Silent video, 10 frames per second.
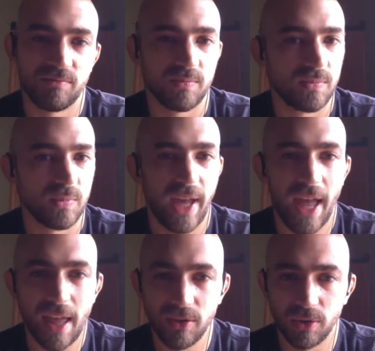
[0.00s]

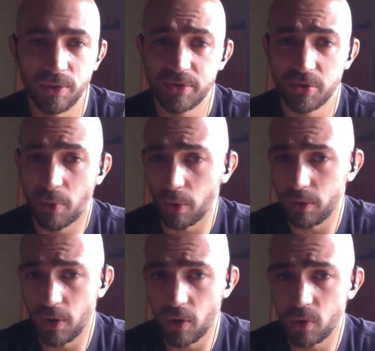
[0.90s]
handle the support
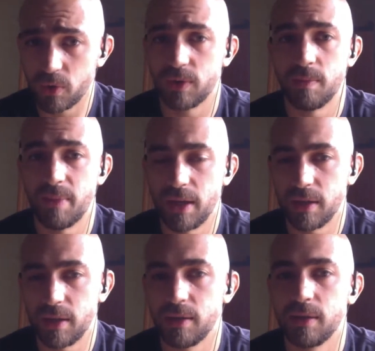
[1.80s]
load
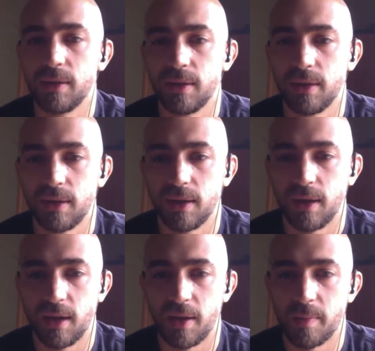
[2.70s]
better,
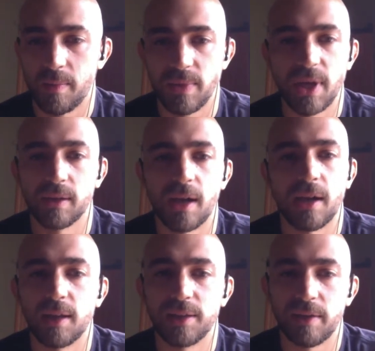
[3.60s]
yeah,
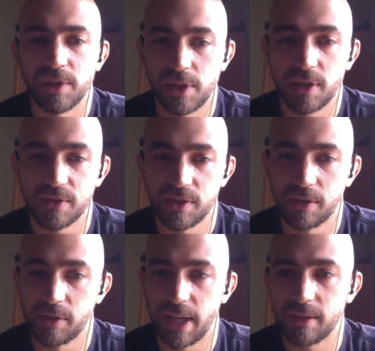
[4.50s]
I'll definitely consider
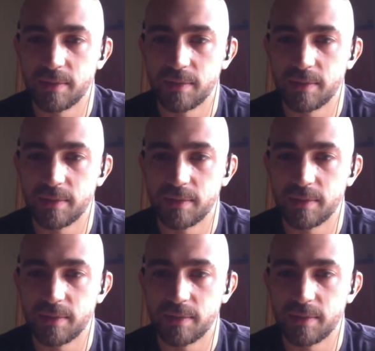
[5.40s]
that.